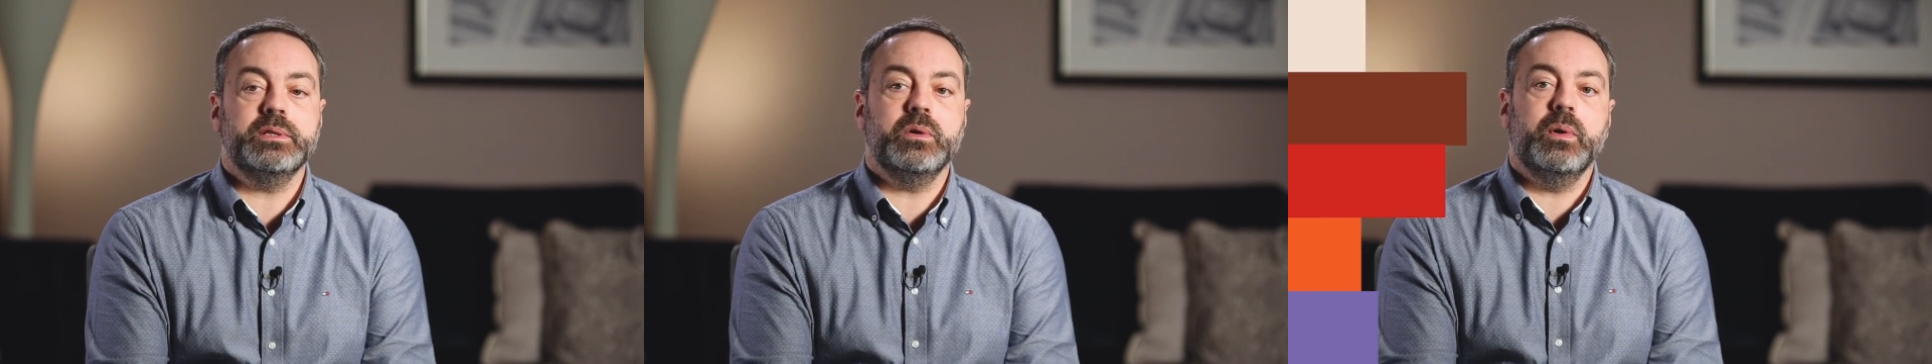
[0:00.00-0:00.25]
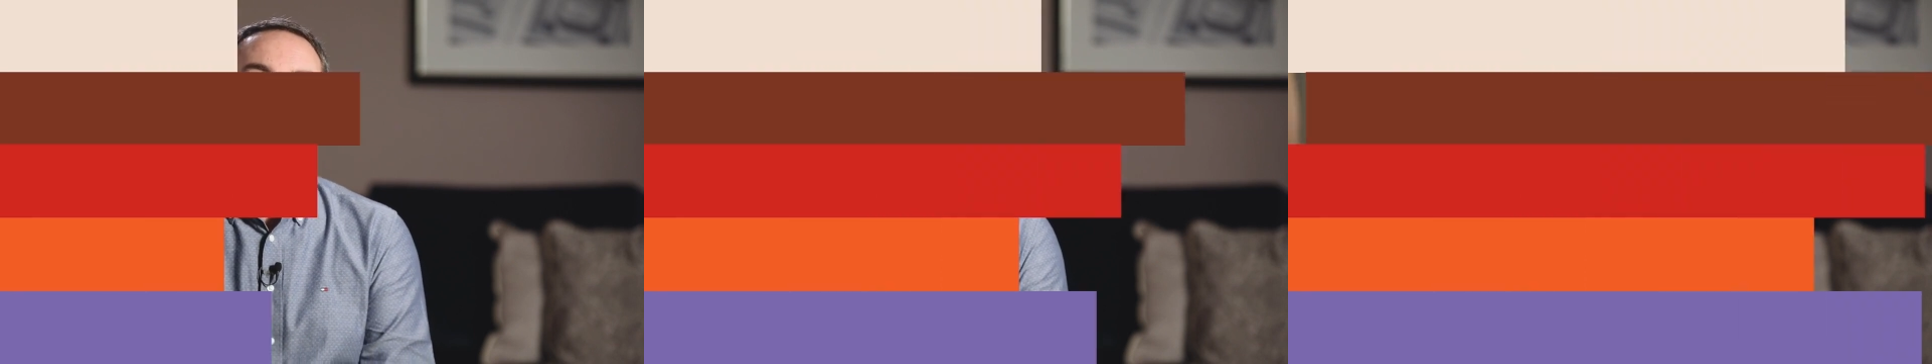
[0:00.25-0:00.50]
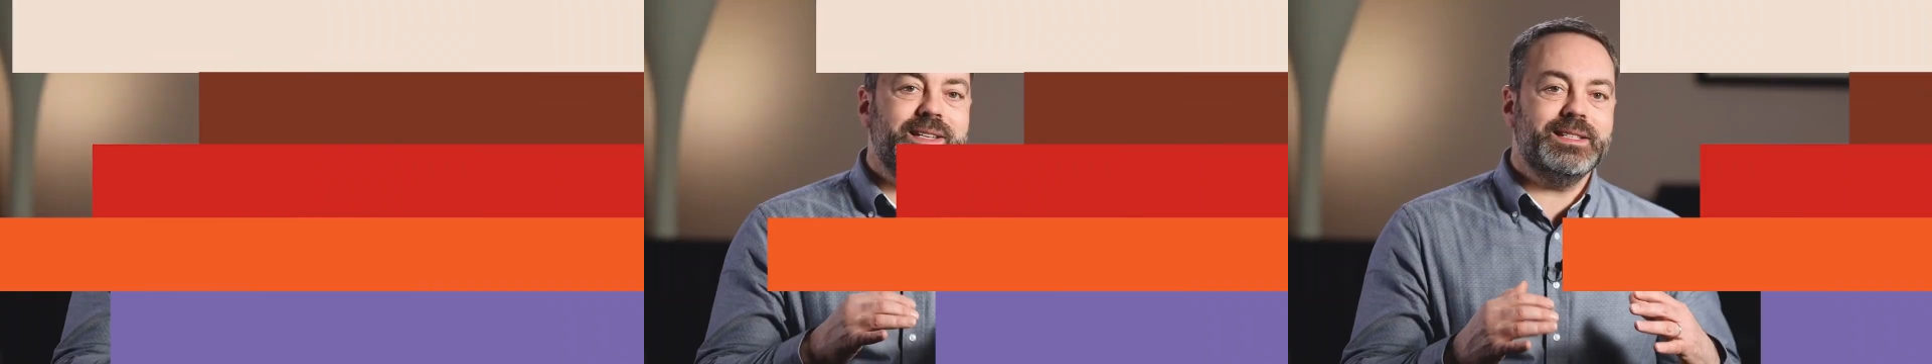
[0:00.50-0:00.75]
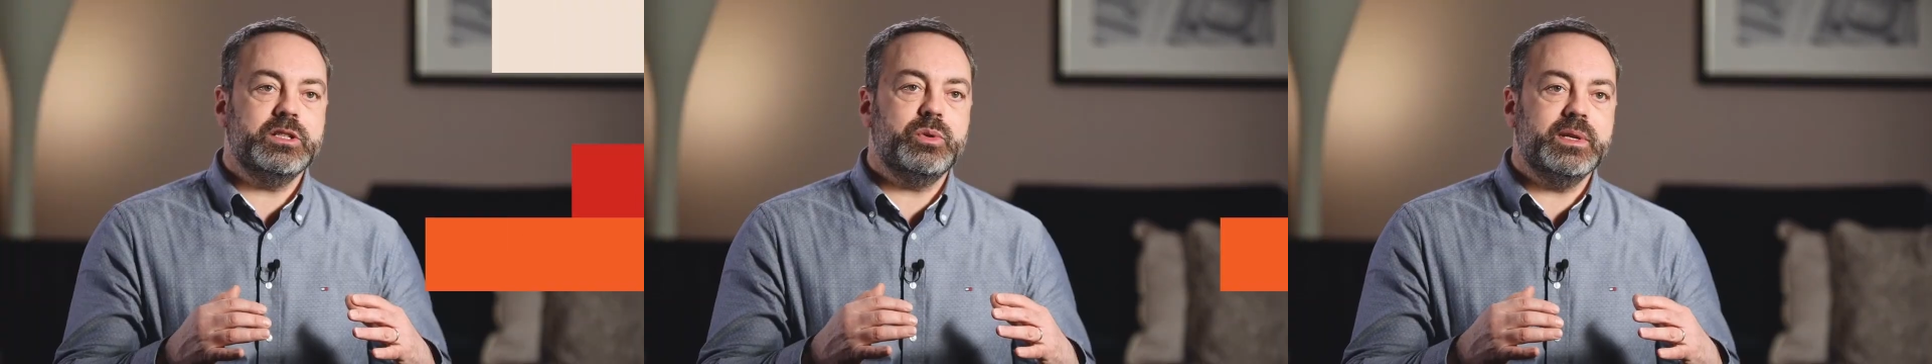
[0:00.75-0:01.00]
So what
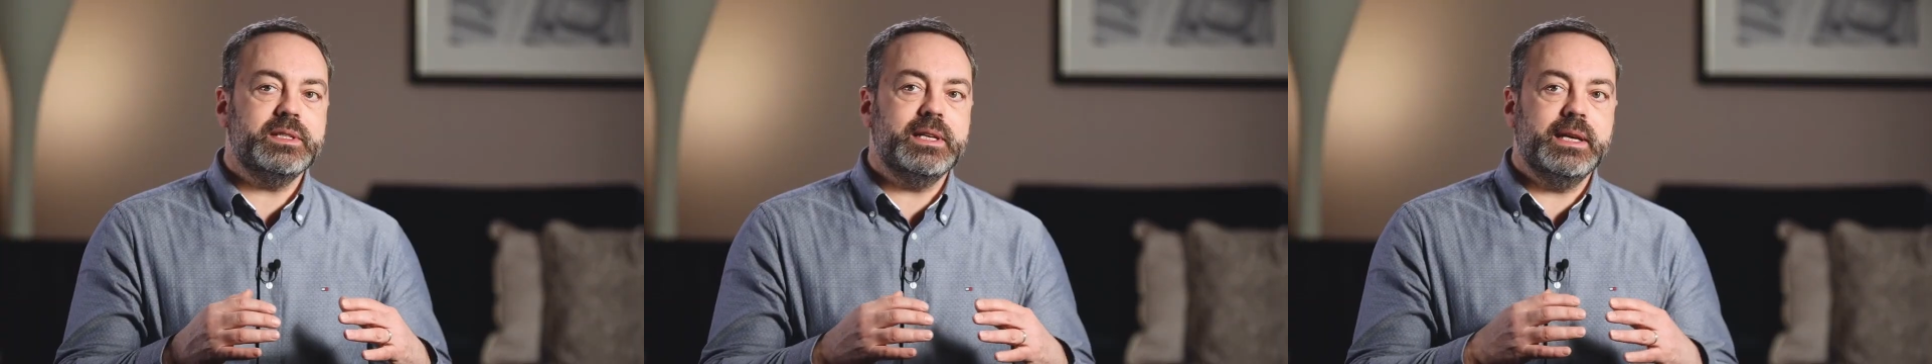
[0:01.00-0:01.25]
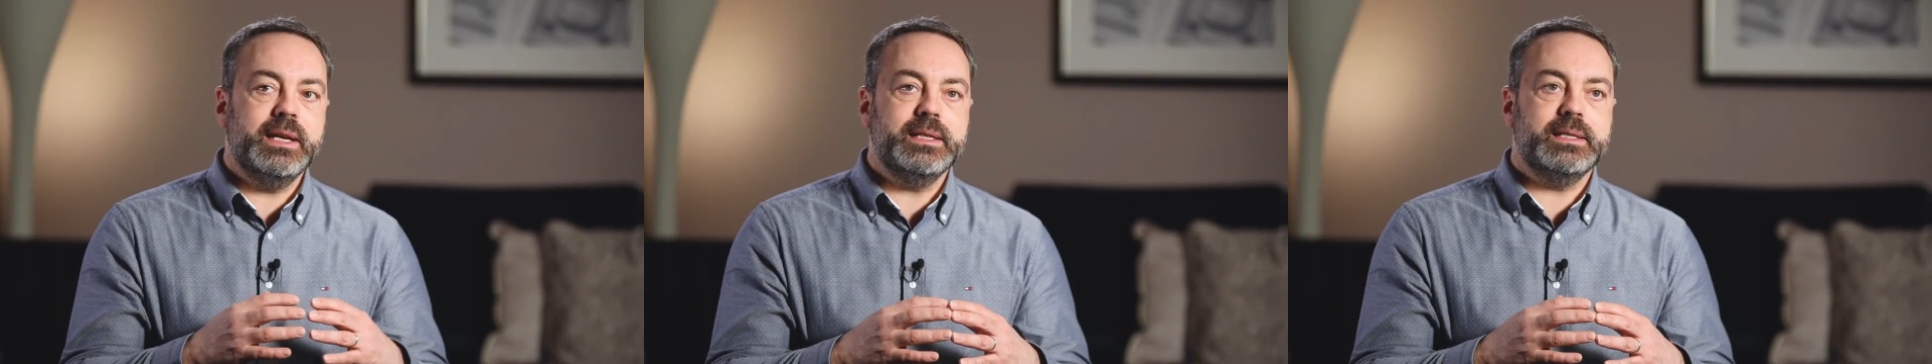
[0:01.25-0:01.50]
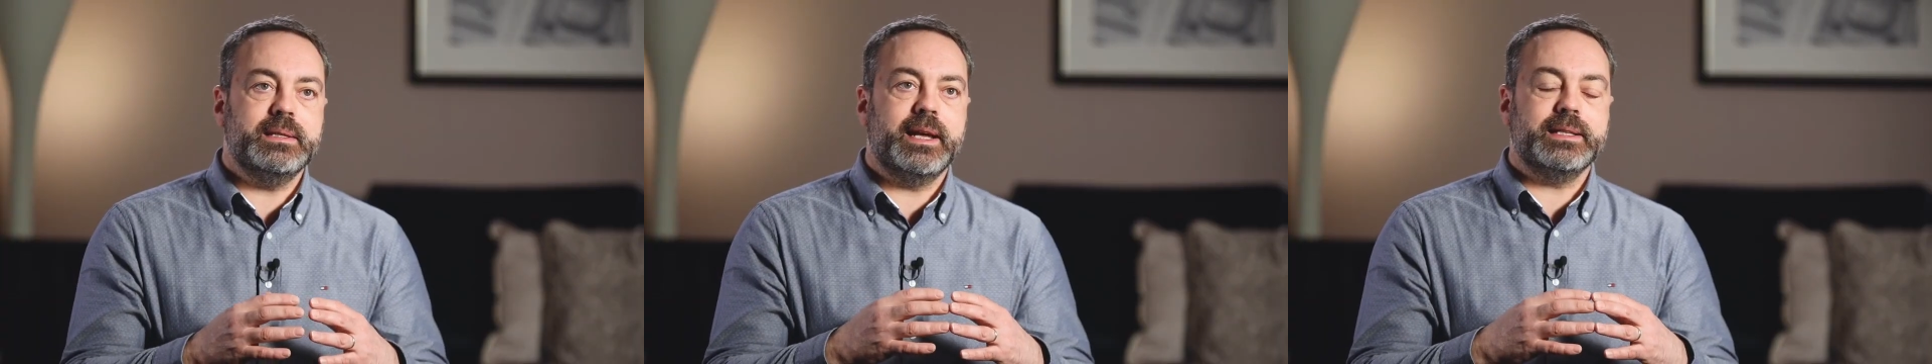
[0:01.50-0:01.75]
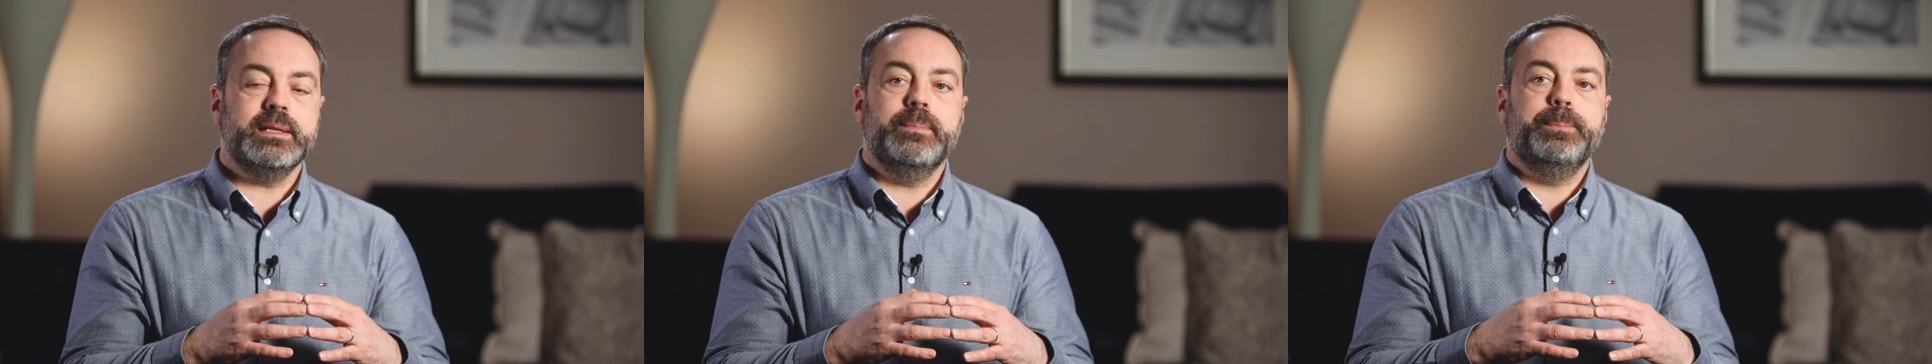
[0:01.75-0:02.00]
is interesting is
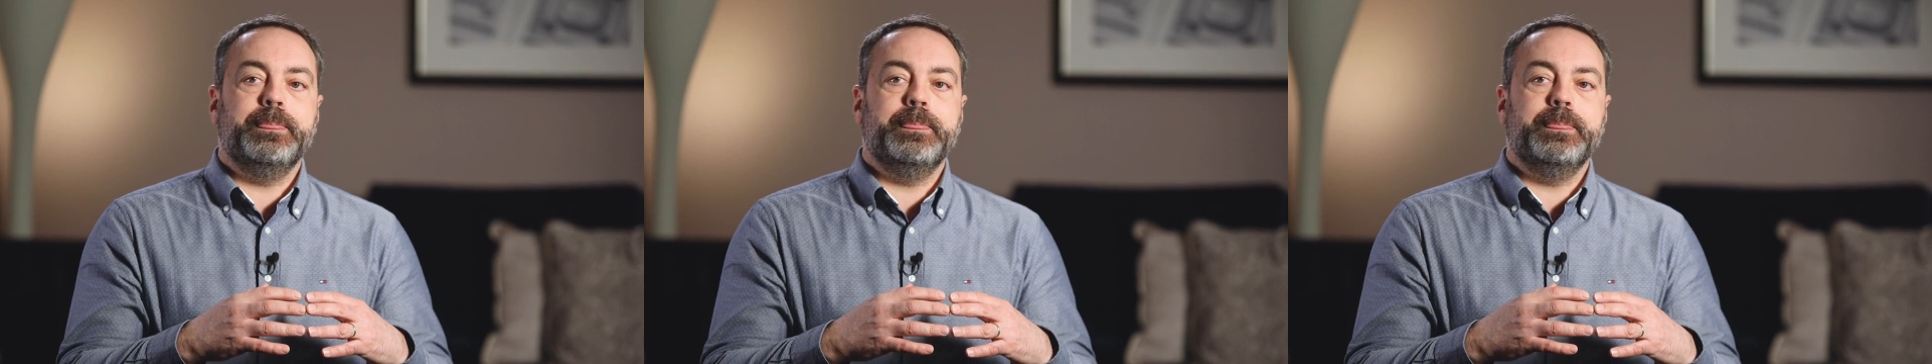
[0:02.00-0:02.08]
that